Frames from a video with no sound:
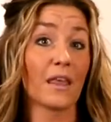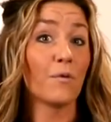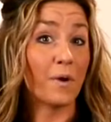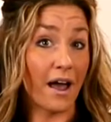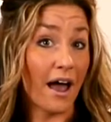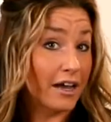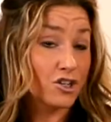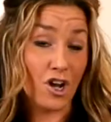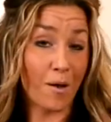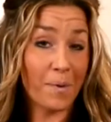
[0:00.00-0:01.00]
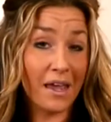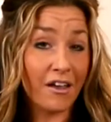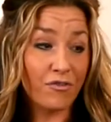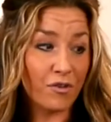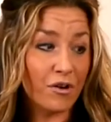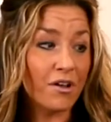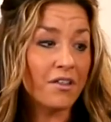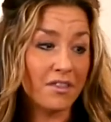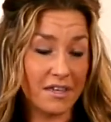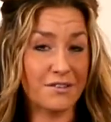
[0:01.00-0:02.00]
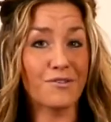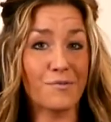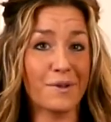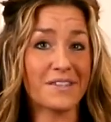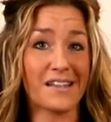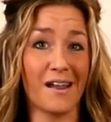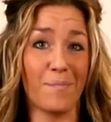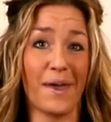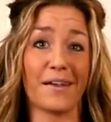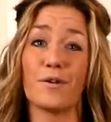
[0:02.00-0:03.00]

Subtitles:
When I shop at A Floral, these are the ones that I pick.